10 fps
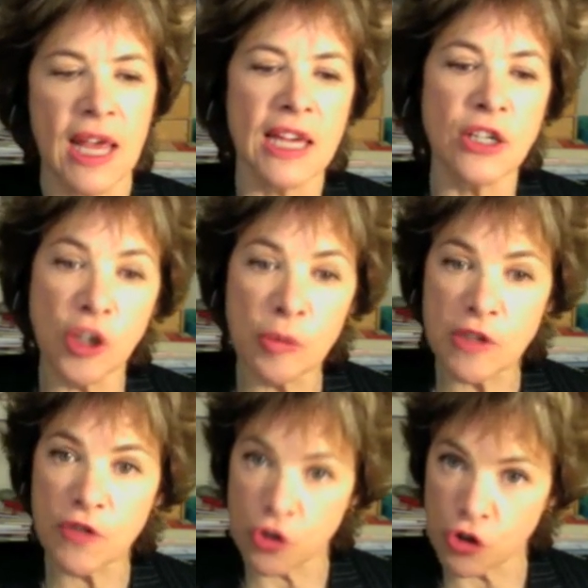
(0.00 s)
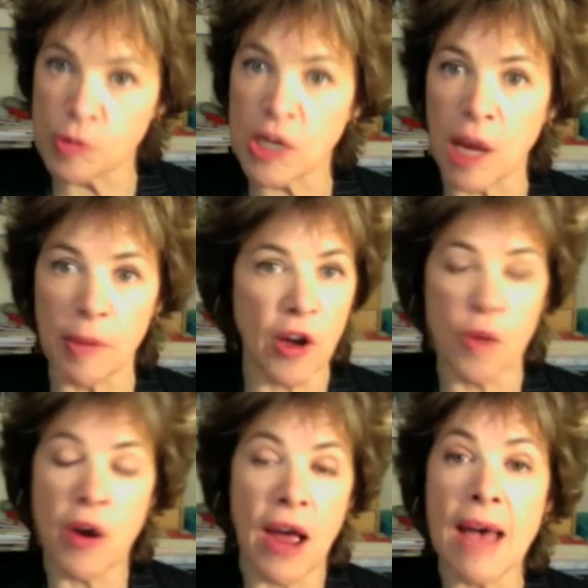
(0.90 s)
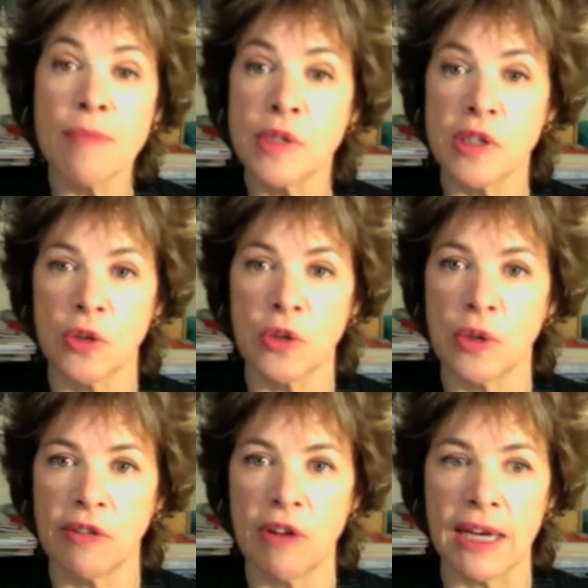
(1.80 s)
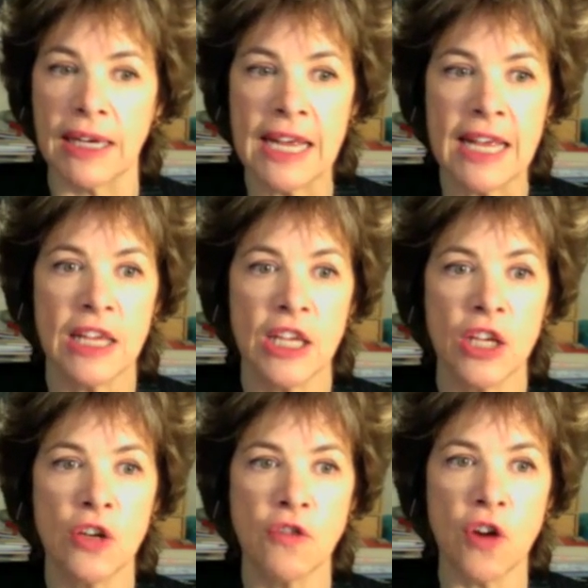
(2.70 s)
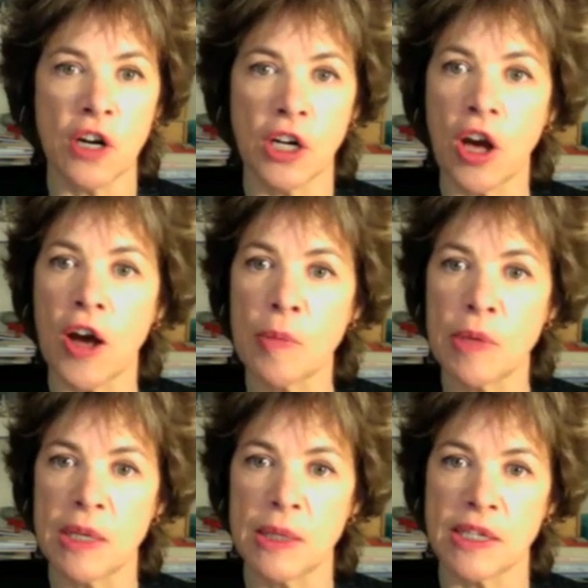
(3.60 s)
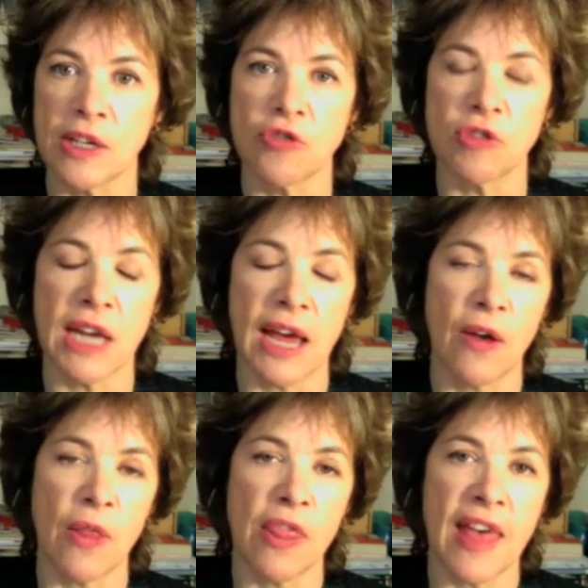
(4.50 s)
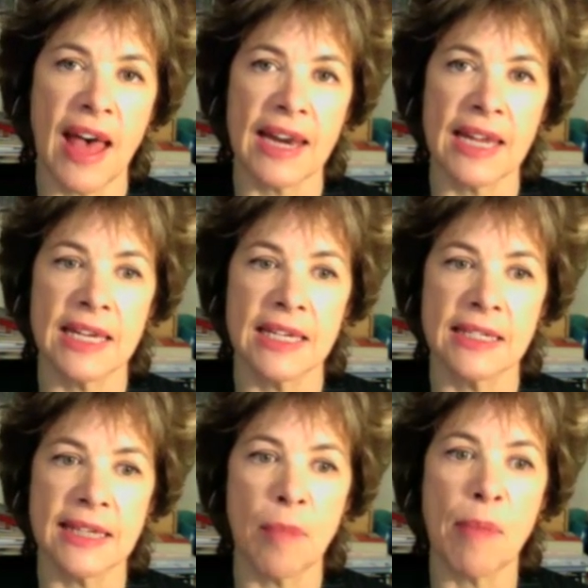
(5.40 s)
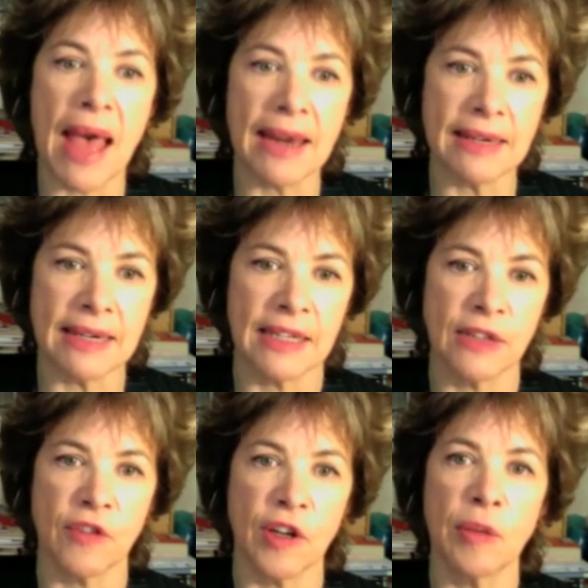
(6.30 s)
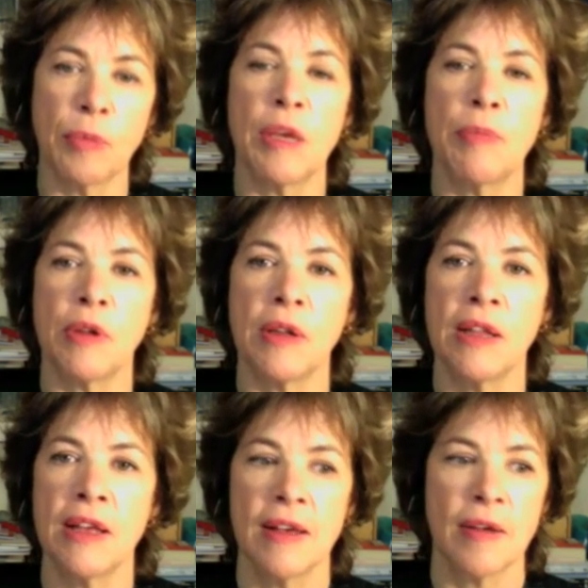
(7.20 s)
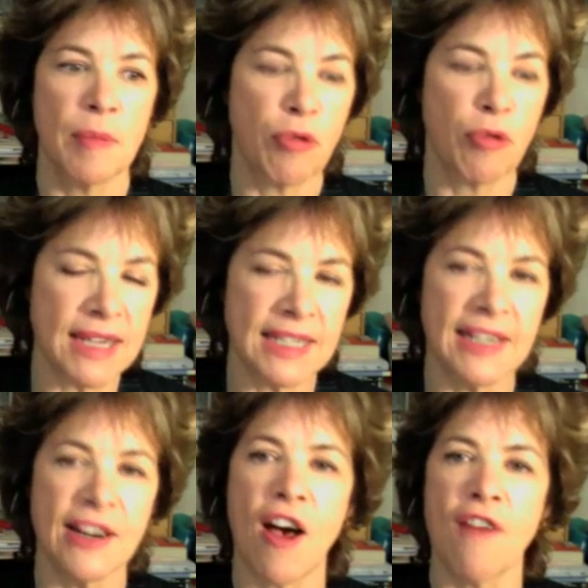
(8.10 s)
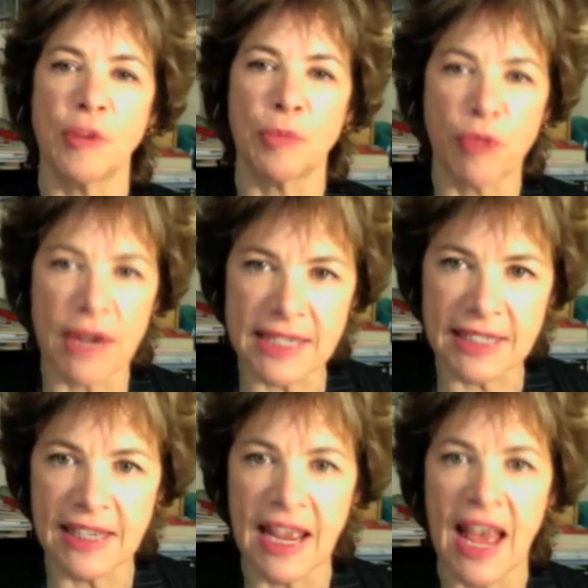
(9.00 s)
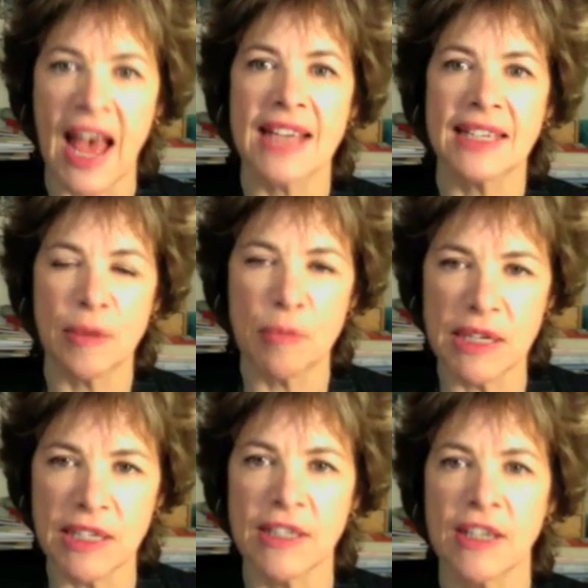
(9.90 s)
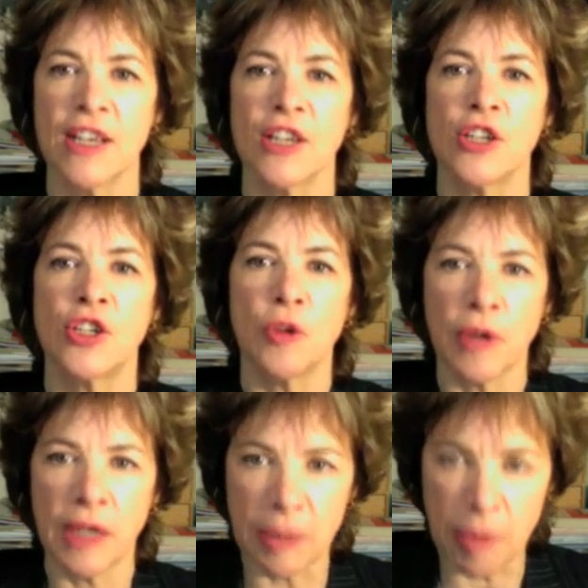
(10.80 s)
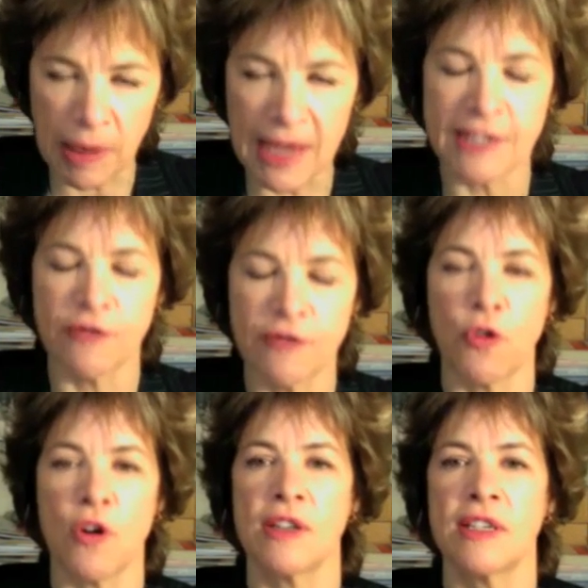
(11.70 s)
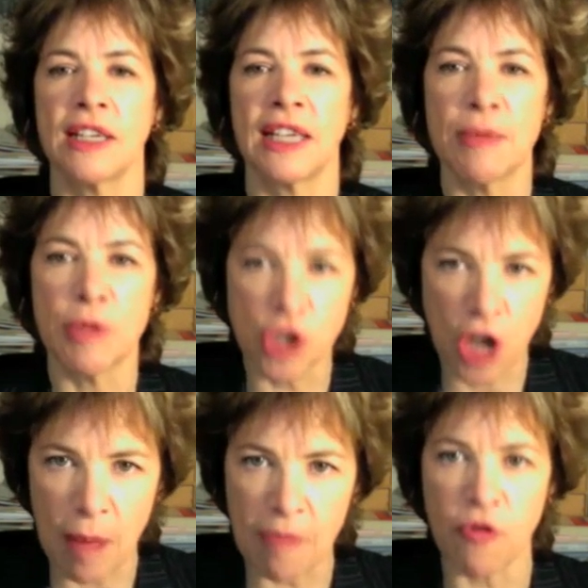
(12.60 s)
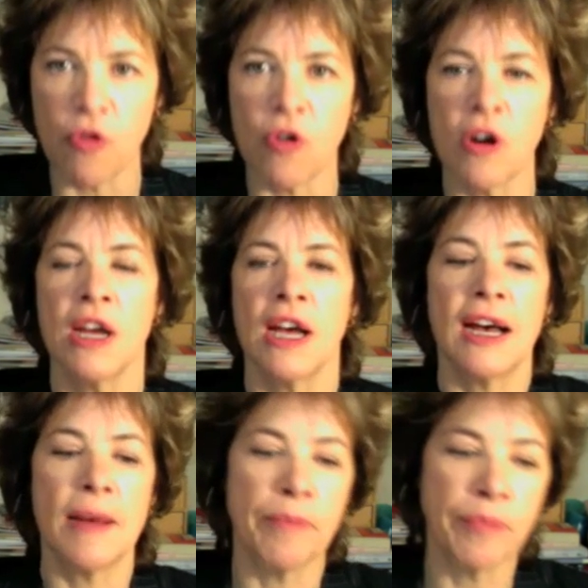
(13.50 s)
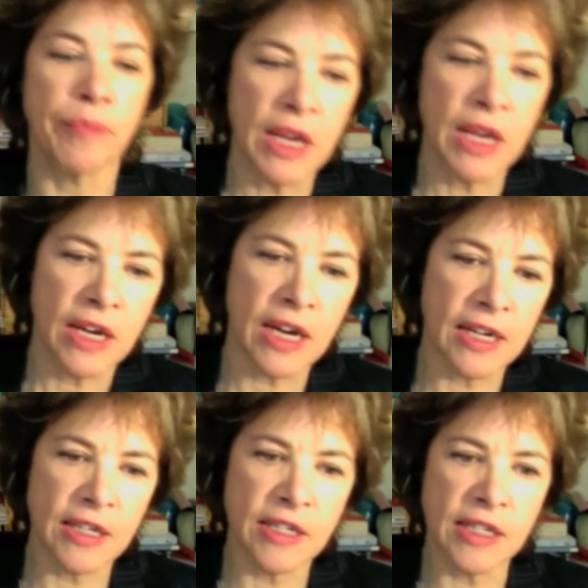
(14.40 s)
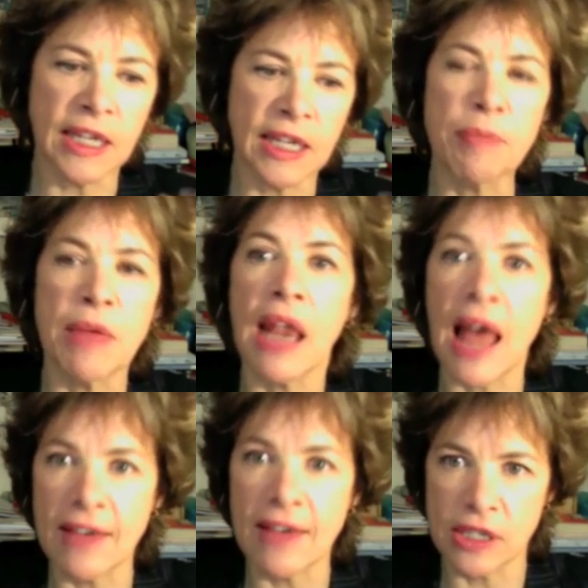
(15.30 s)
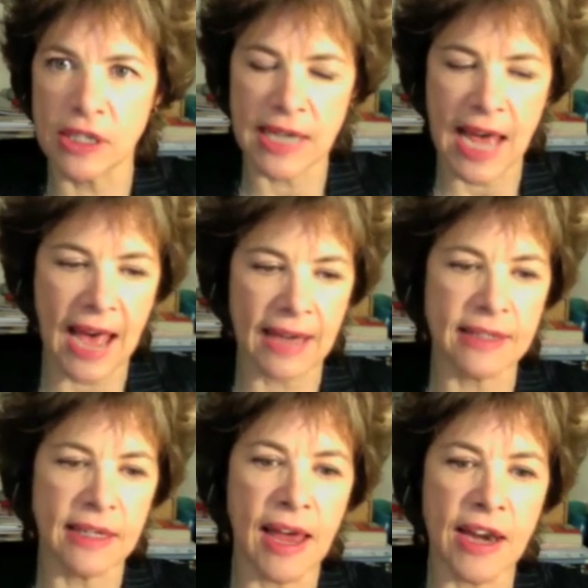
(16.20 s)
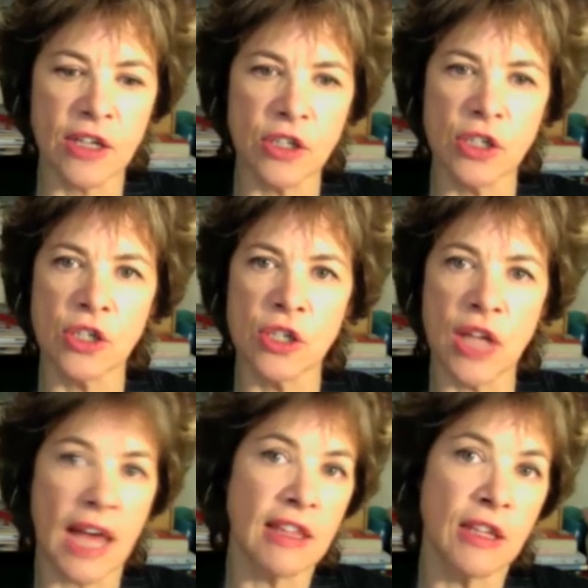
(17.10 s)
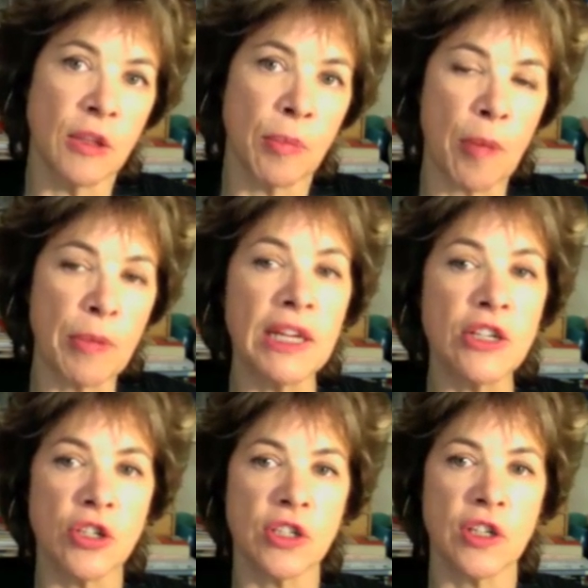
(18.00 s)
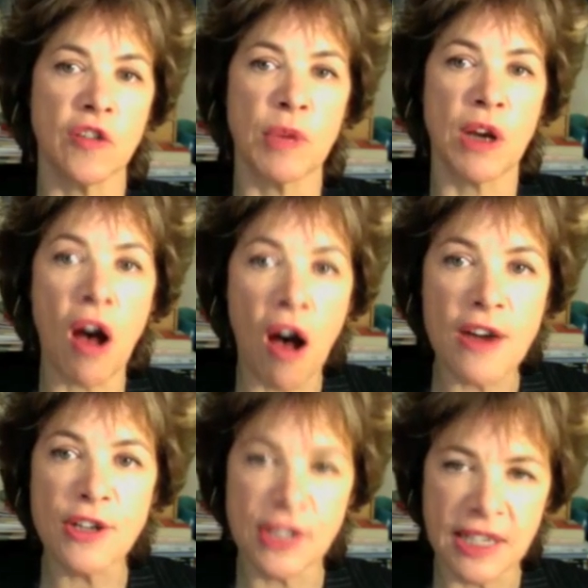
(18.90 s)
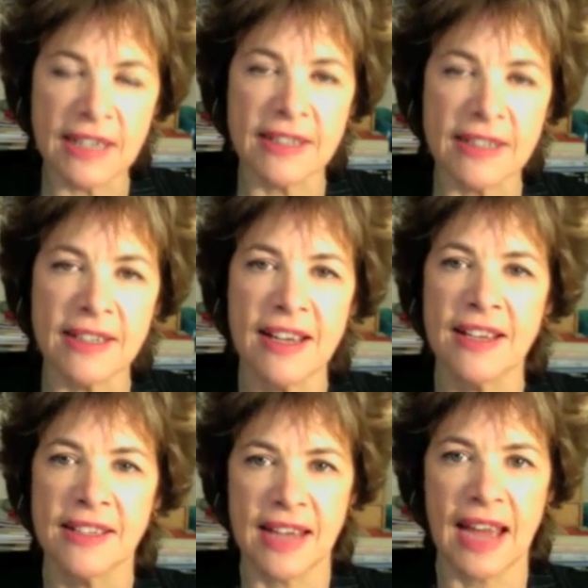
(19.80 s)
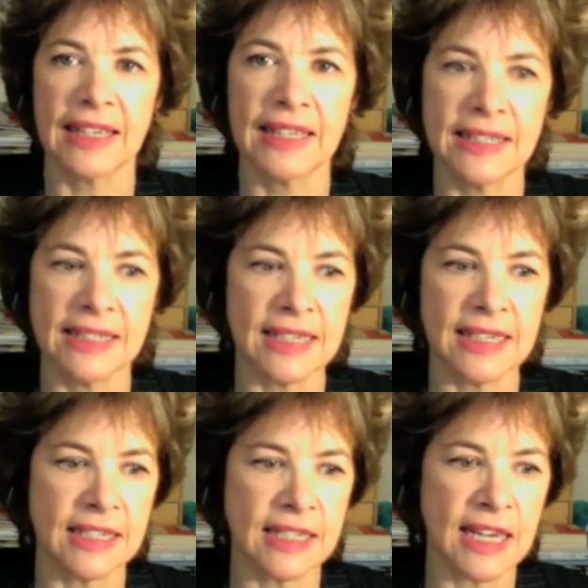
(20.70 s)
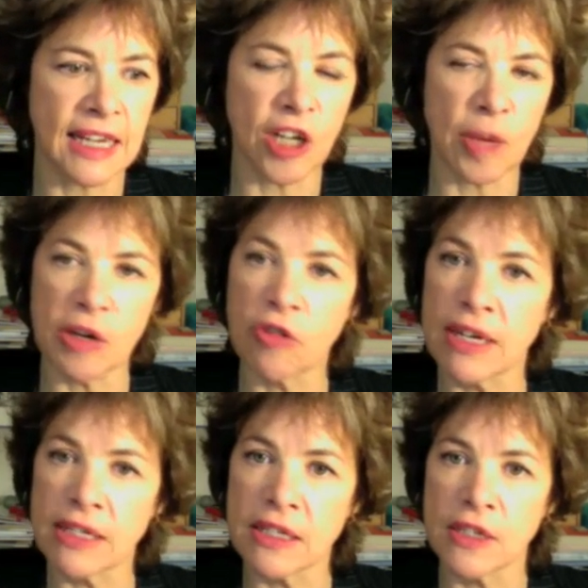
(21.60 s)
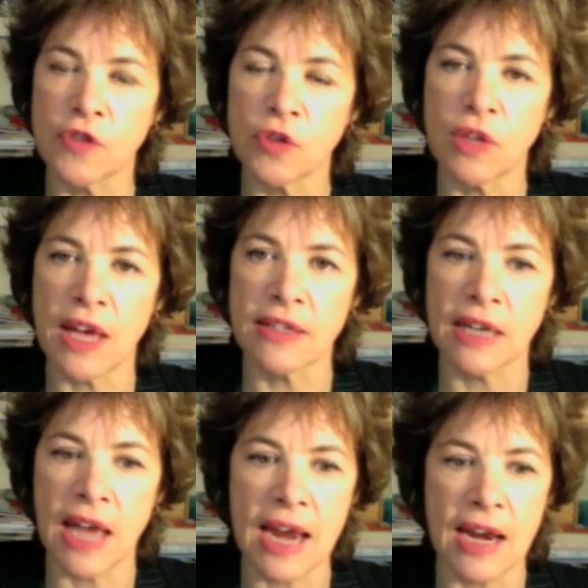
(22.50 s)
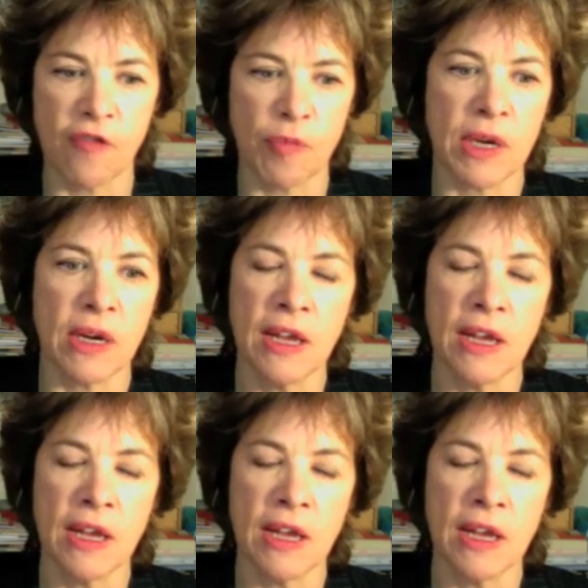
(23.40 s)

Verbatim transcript: In terms of the troops coming home, you're absolutely right. You've got an economy in this country now that is abandoning the very people president after president has committed to keep a place for, to keep a job for, um, uh, to keep their lives intact. And I think the populations that have been hardest hit sadly, since the economic crisis of 2008 have been